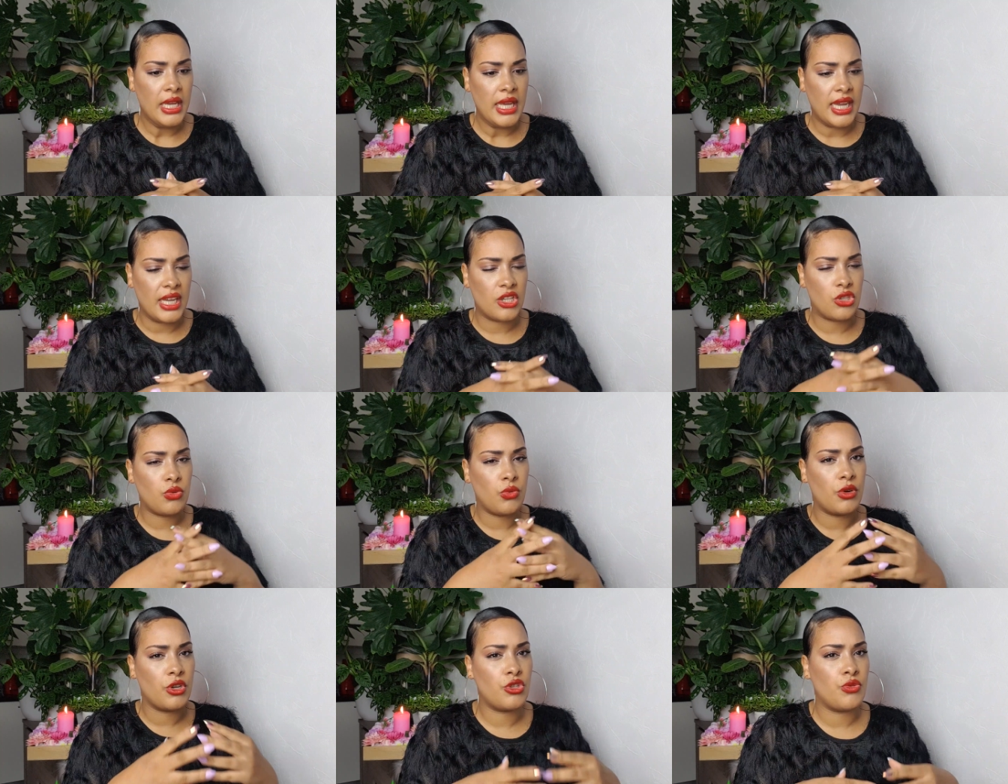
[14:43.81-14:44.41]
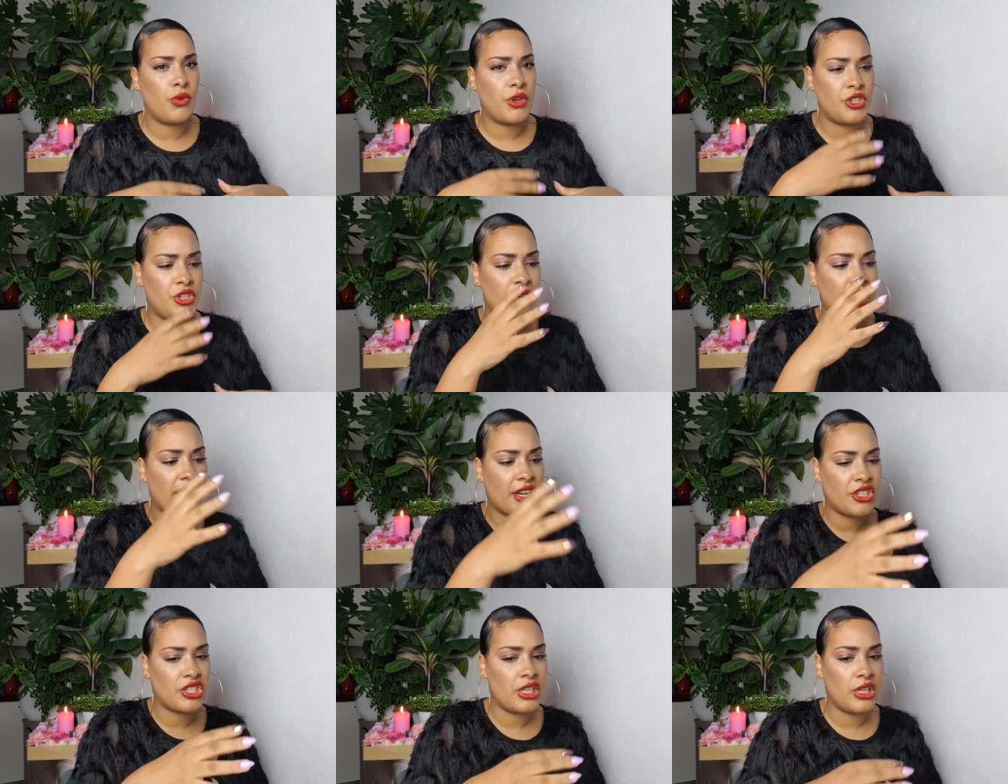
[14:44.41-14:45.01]
and towards what you
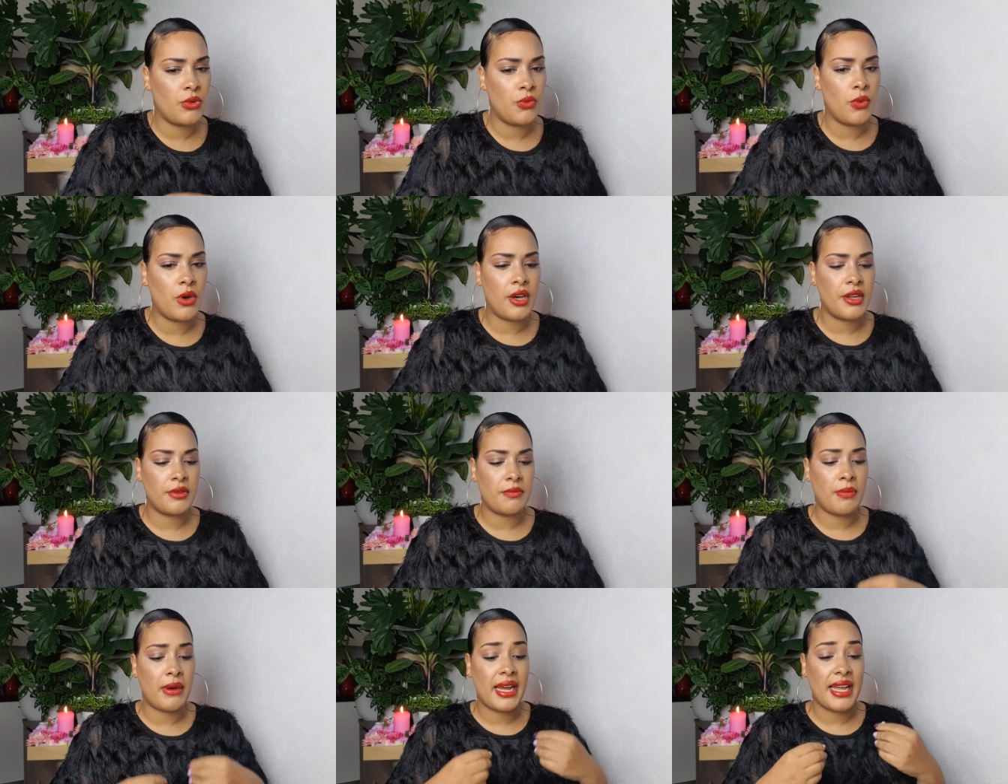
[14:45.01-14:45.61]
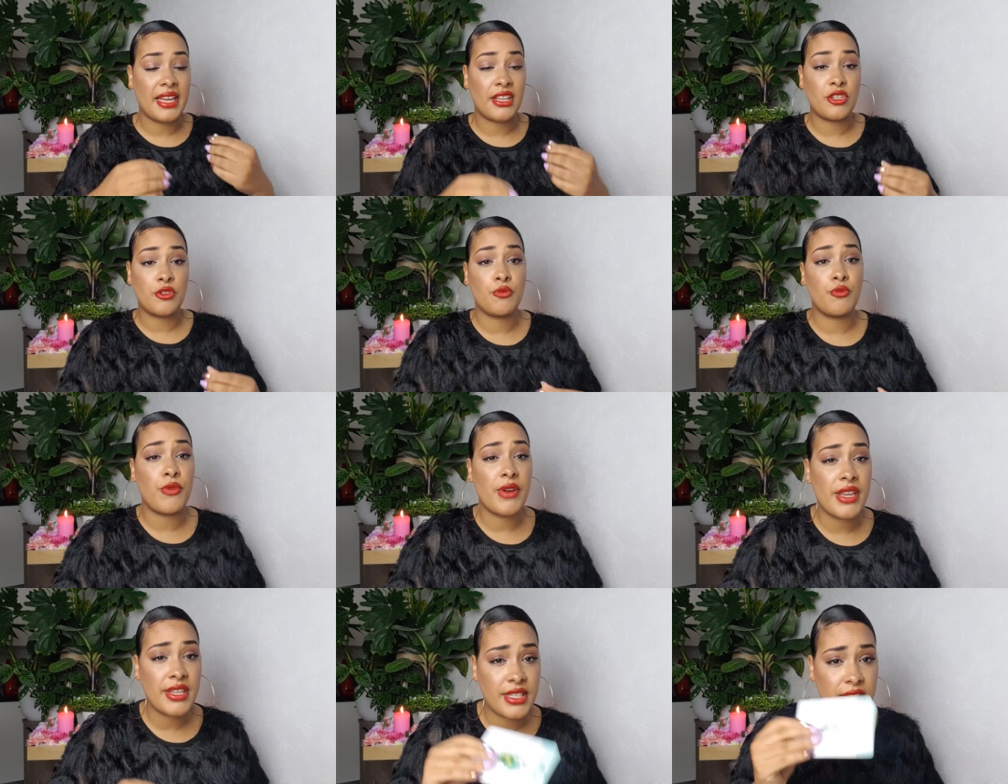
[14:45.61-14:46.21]
actually want by
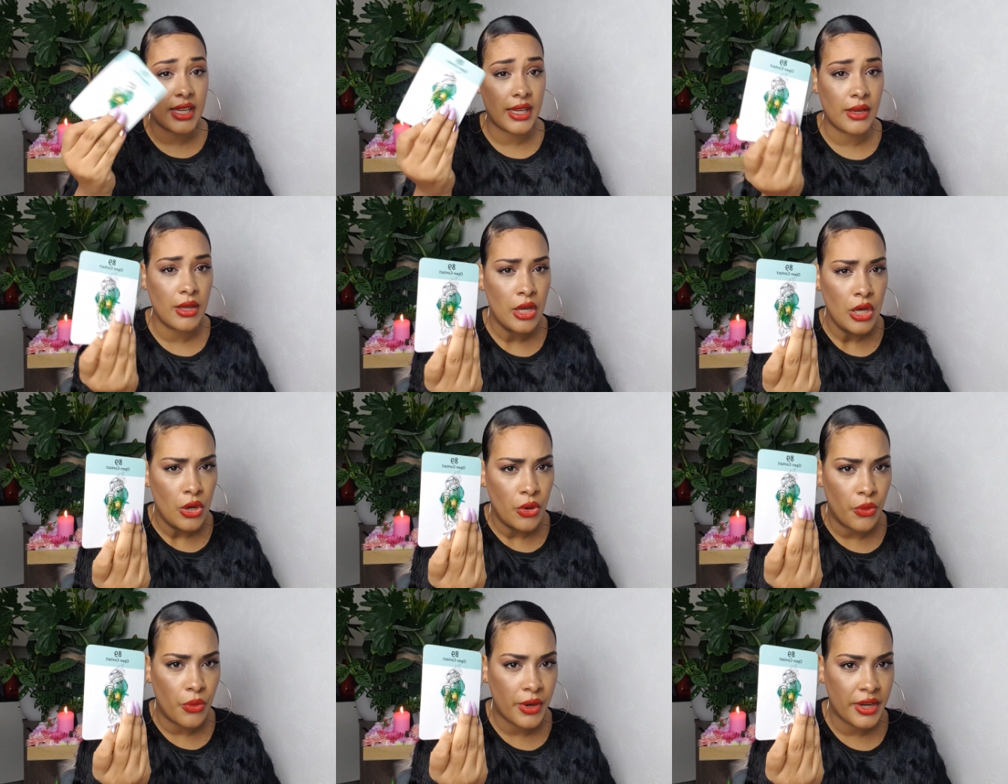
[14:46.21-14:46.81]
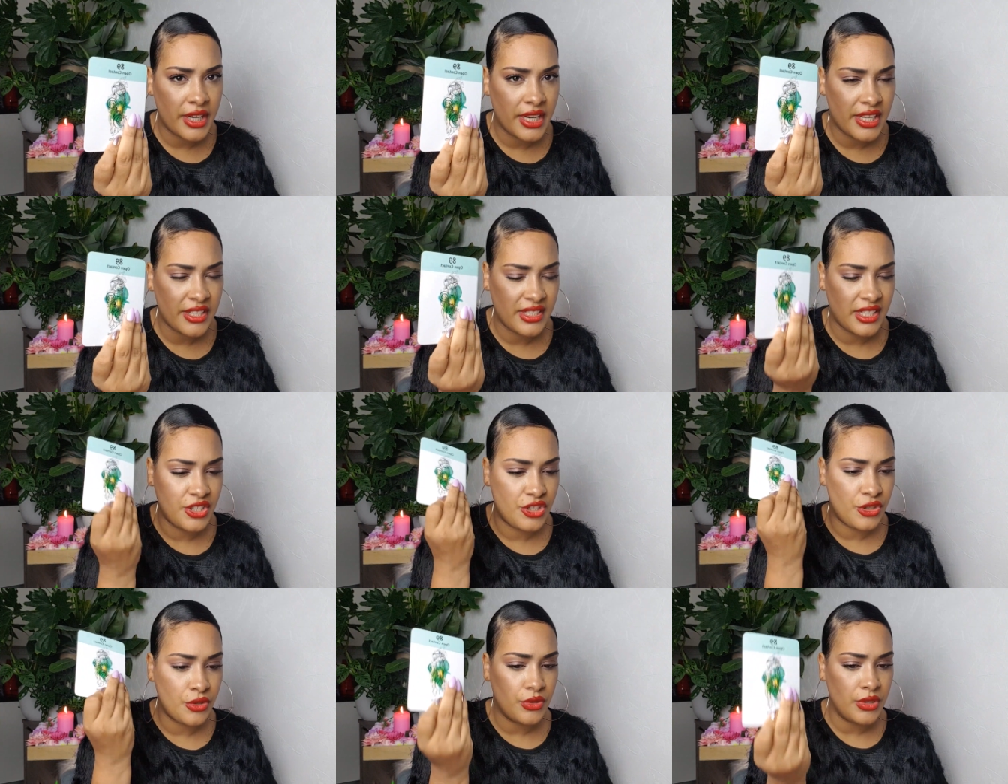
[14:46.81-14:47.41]
expressing what it is
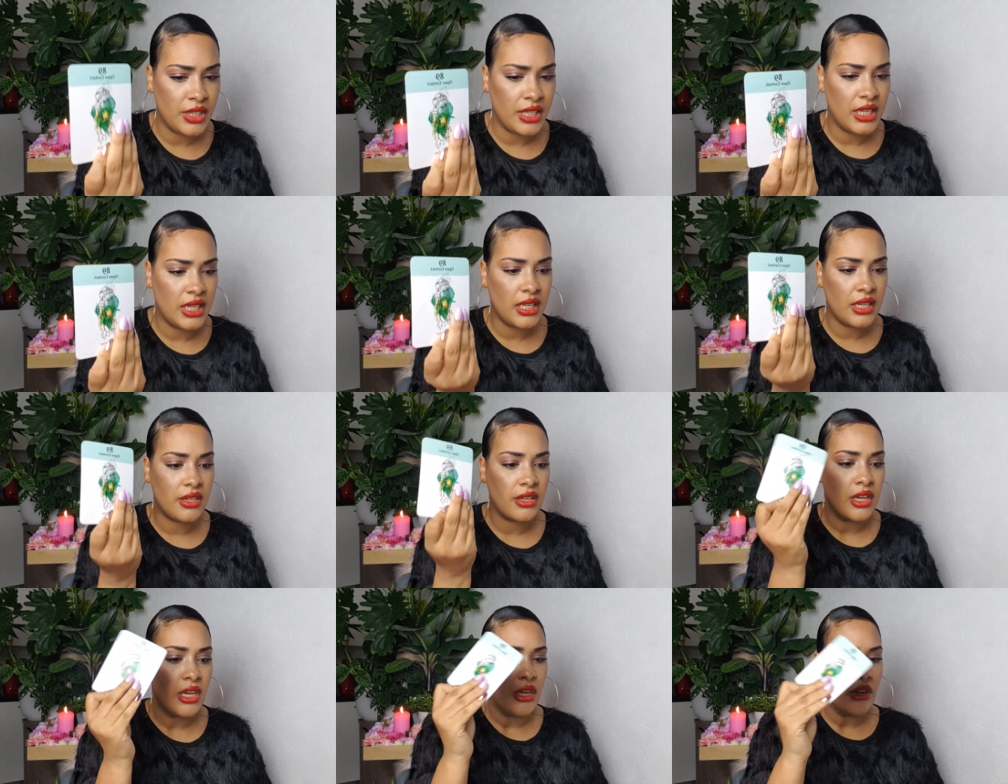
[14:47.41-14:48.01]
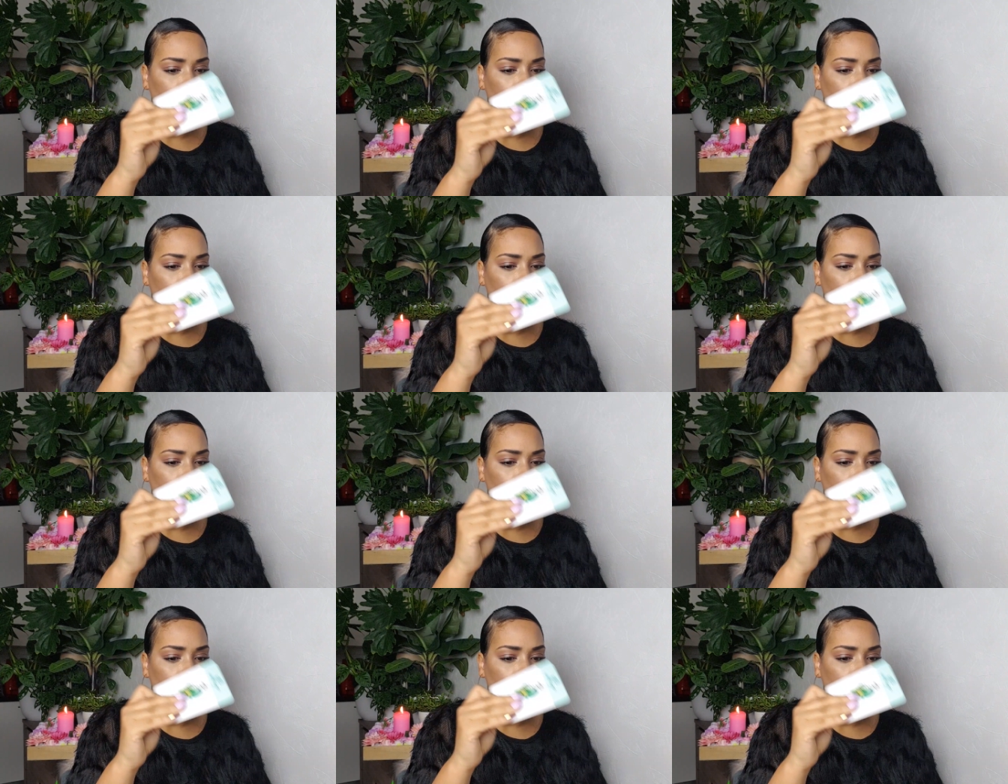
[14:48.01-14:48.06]
that you need